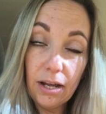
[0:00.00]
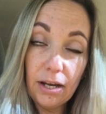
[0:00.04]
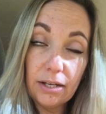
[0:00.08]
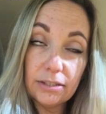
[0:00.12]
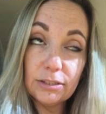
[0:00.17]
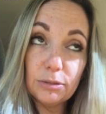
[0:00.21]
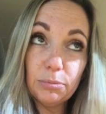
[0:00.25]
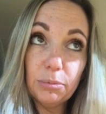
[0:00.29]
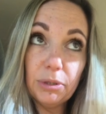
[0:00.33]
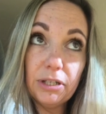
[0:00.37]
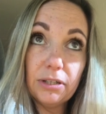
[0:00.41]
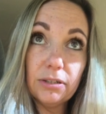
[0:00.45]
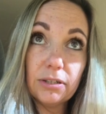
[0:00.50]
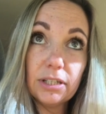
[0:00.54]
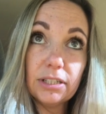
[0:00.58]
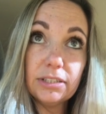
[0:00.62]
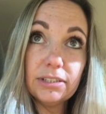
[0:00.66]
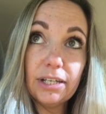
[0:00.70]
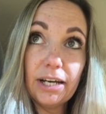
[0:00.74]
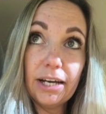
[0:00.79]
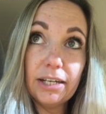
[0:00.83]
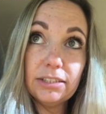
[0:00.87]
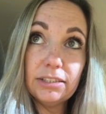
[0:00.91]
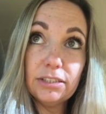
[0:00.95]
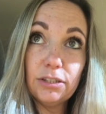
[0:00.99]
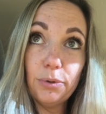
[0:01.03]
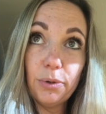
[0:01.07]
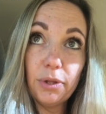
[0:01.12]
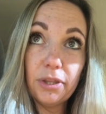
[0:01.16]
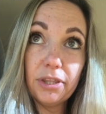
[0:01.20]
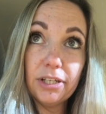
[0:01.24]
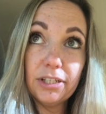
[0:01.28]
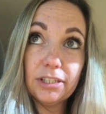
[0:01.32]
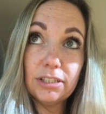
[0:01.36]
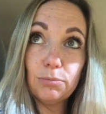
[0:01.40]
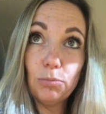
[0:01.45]
has been, because I deal with
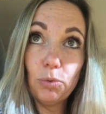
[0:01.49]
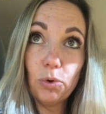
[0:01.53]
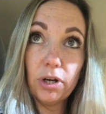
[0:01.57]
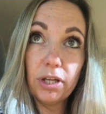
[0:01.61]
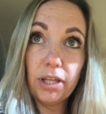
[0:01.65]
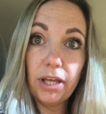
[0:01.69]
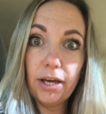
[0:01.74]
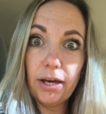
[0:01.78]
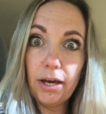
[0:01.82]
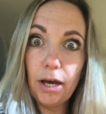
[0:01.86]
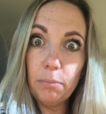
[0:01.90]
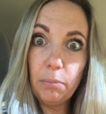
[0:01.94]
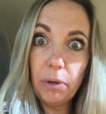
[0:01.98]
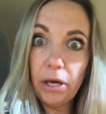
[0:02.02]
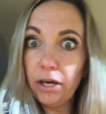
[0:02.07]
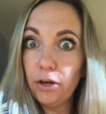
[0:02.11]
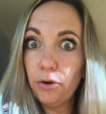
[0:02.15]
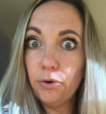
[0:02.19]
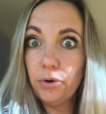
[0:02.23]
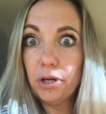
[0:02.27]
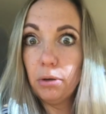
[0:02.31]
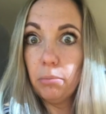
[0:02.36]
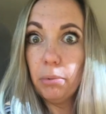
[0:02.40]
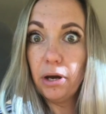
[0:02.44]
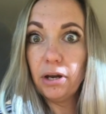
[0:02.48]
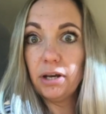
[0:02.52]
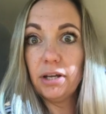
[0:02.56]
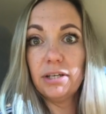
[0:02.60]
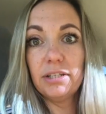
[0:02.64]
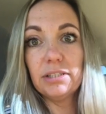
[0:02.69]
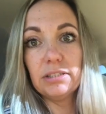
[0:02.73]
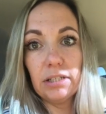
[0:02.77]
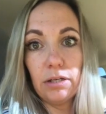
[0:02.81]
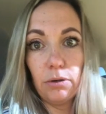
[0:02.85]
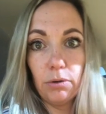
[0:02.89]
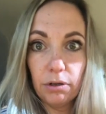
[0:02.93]
things more like I'm angry about it
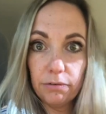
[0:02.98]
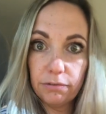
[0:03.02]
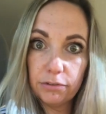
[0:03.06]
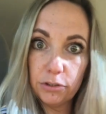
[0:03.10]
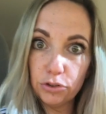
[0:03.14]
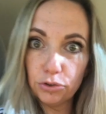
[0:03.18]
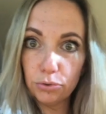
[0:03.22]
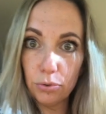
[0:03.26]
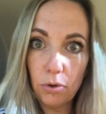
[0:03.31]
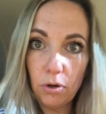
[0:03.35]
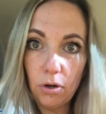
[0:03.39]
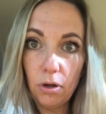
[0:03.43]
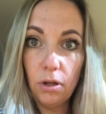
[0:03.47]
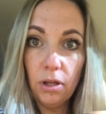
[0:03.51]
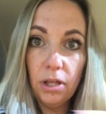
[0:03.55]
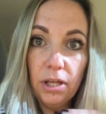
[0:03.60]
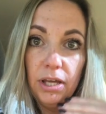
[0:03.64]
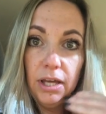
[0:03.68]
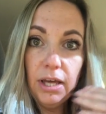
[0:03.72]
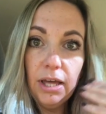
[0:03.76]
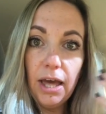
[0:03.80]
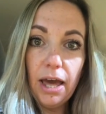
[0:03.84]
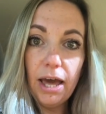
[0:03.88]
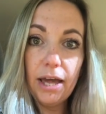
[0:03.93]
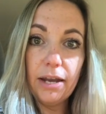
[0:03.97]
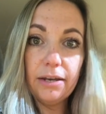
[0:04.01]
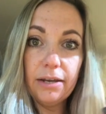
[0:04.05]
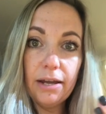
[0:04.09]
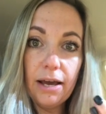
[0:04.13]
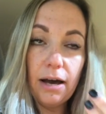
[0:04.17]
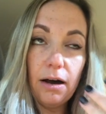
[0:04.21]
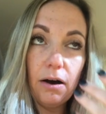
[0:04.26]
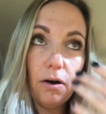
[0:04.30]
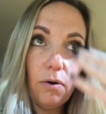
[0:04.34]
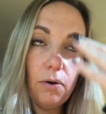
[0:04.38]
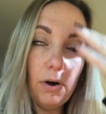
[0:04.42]
because I don't have control, and
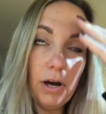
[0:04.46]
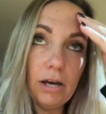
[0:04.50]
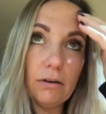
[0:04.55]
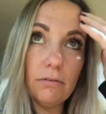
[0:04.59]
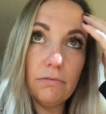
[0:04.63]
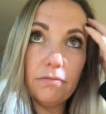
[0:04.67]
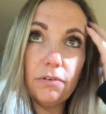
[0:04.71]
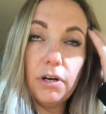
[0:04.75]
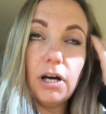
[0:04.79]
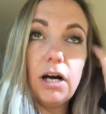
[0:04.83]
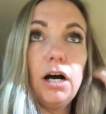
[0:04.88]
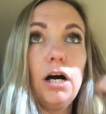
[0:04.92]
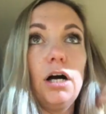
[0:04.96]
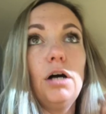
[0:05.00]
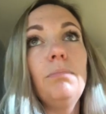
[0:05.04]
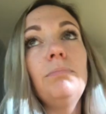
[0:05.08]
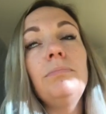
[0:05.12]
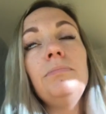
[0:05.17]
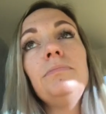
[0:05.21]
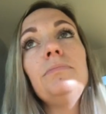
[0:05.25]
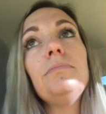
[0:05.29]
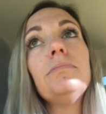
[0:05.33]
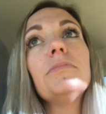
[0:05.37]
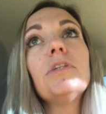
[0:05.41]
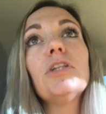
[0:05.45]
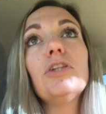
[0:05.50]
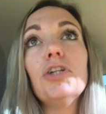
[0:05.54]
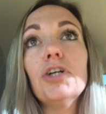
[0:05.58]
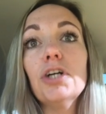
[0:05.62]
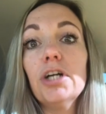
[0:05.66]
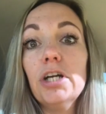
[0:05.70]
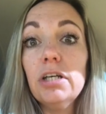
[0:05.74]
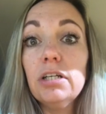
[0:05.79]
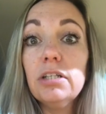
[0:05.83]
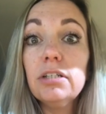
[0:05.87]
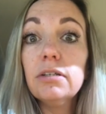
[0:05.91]
now I've
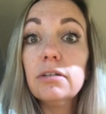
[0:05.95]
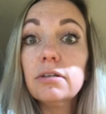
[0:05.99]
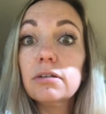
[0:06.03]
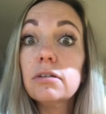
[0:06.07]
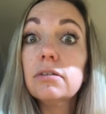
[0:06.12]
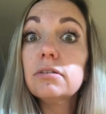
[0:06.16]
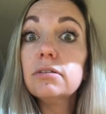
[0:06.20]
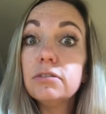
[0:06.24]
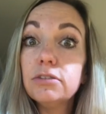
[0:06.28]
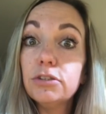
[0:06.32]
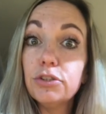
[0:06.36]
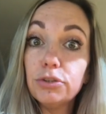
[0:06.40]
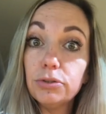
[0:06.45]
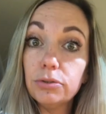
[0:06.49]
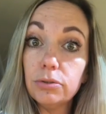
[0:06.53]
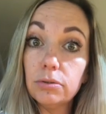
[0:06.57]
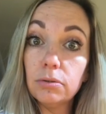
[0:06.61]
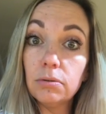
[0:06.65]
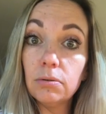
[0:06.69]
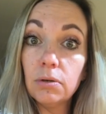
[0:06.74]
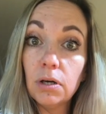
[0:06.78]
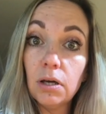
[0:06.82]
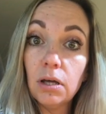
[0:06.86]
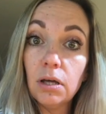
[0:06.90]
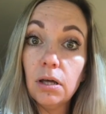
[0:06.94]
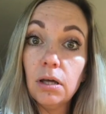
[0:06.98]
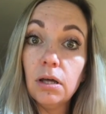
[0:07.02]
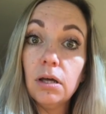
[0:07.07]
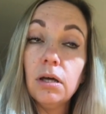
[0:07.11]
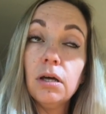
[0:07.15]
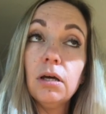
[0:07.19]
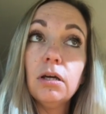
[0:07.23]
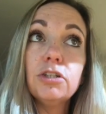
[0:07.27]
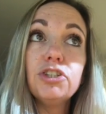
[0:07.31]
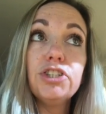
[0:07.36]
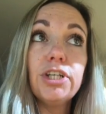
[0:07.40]
learned to
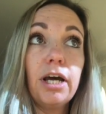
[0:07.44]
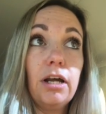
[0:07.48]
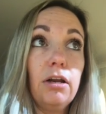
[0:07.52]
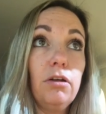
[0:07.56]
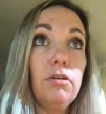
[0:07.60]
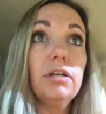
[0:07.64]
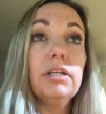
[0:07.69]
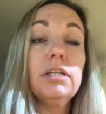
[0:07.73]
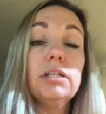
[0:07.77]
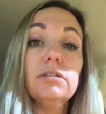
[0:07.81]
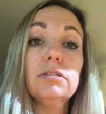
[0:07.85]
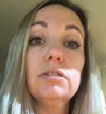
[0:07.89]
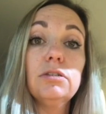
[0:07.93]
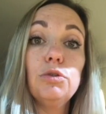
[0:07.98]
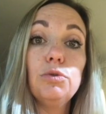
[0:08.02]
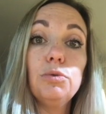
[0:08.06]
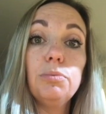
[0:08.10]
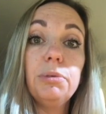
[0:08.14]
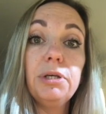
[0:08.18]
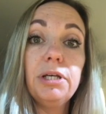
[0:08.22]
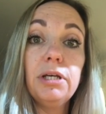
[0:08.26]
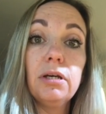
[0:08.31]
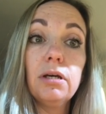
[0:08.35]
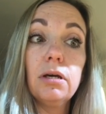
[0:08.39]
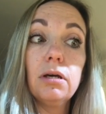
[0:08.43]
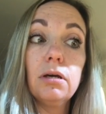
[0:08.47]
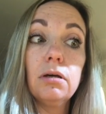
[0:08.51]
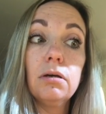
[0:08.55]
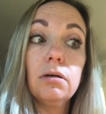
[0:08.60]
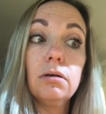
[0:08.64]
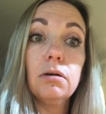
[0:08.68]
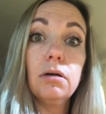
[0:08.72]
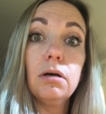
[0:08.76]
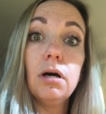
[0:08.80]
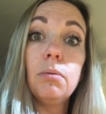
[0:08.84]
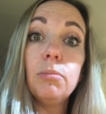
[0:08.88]
channel it into being
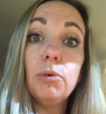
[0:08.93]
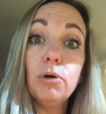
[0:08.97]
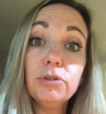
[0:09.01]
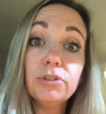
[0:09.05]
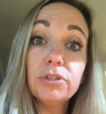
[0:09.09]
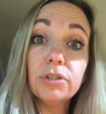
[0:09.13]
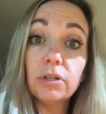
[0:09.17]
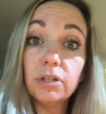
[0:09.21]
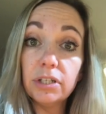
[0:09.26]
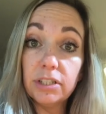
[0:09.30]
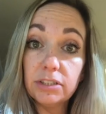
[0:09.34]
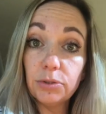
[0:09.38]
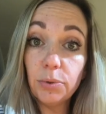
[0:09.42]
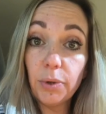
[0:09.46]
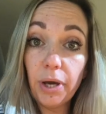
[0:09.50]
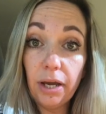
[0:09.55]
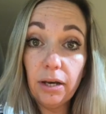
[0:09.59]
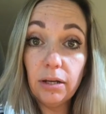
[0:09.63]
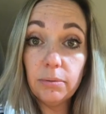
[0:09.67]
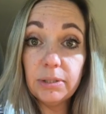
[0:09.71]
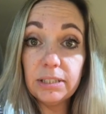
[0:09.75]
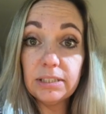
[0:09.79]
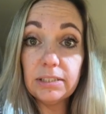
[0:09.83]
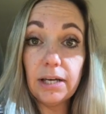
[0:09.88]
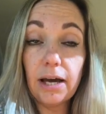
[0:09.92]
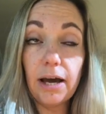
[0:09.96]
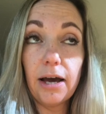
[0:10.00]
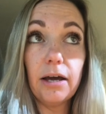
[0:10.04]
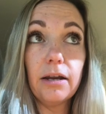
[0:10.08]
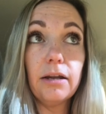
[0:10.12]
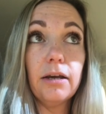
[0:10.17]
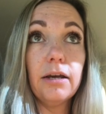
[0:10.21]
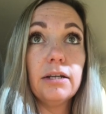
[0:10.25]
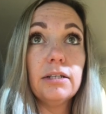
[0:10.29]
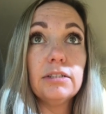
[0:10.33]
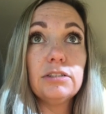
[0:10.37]
emotional, and it's okay to be
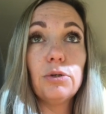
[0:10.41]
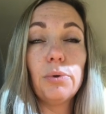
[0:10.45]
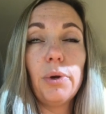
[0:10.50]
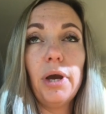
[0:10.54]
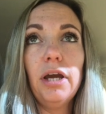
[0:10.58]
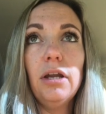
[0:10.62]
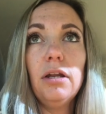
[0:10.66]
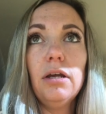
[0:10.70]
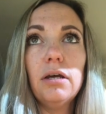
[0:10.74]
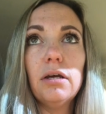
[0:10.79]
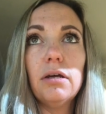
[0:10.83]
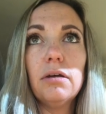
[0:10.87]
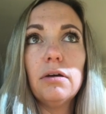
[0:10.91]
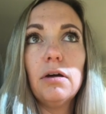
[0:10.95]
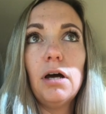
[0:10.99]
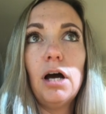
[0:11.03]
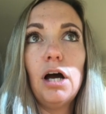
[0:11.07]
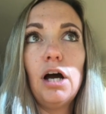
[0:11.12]
sad, and it's okay to